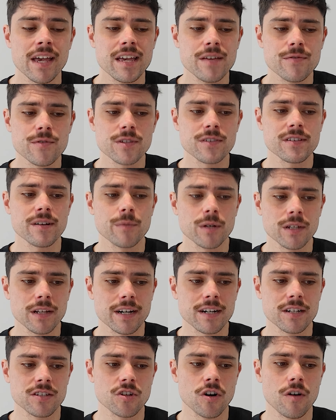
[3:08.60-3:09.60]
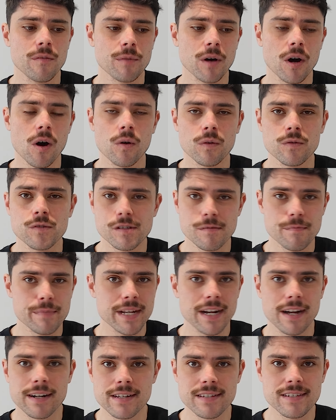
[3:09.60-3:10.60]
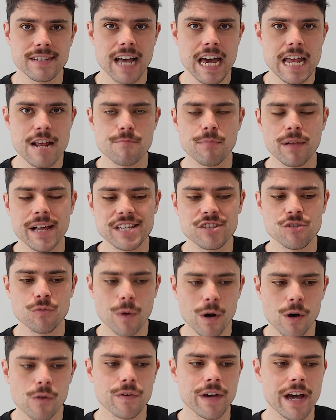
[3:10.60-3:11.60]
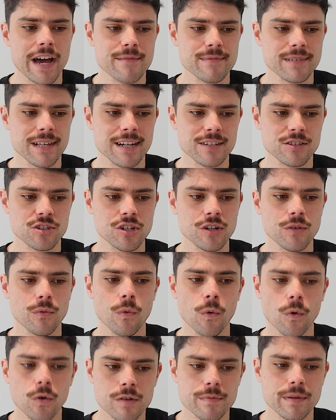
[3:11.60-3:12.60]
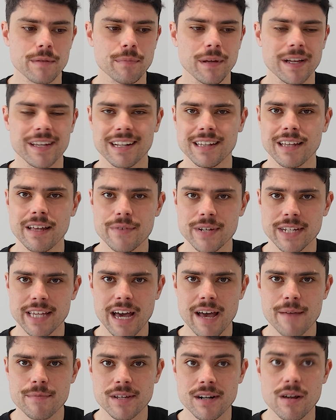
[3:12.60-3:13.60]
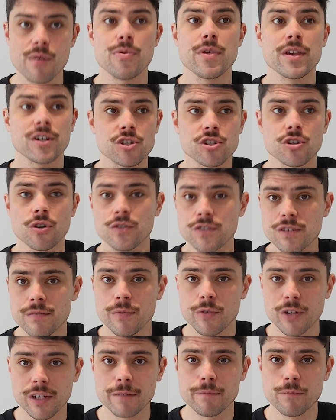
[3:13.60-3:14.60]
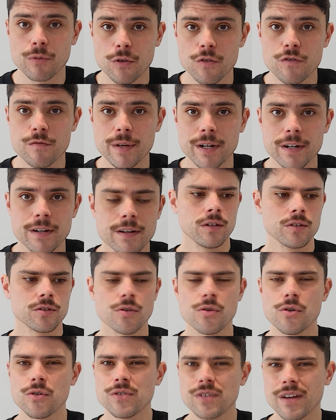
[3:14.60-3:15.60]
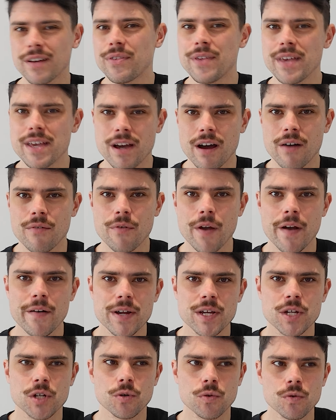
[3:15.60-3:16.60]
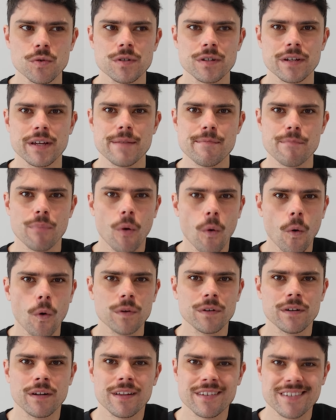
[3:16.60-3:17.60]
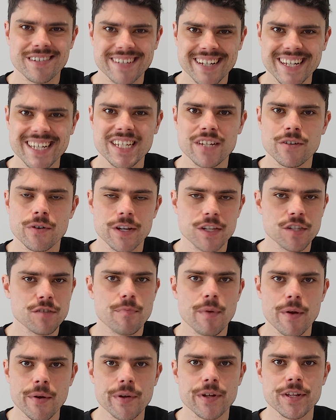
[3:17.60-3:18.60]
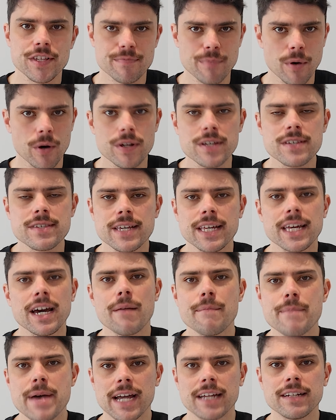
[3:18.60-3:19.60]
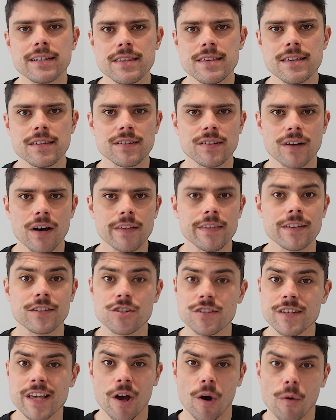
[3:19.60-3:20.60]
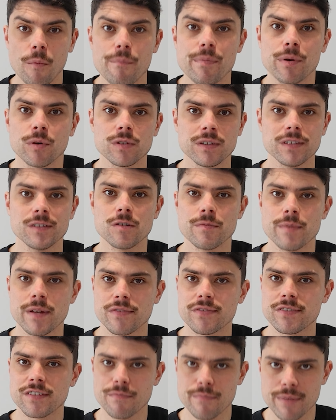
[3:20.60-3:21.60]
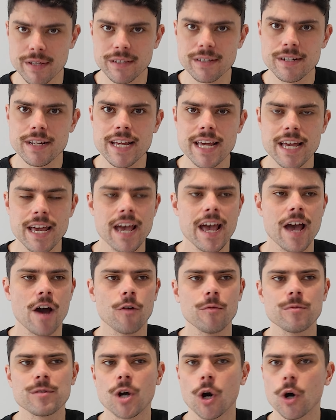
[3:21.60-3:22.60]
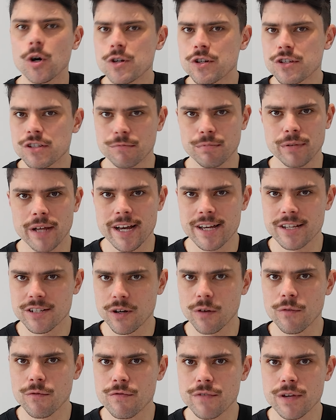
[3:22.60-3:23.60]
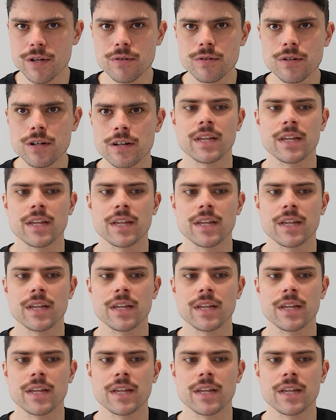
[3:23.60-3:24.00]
Even someone like a Tom Cole, who's a bit understated, played 12 games last year. Waterman played 11 games and I think showed some real improvement. So those, I think, are very good, important, senior experienced bodies that come back into this side that just help build a little bit of stability, help coach the players on field,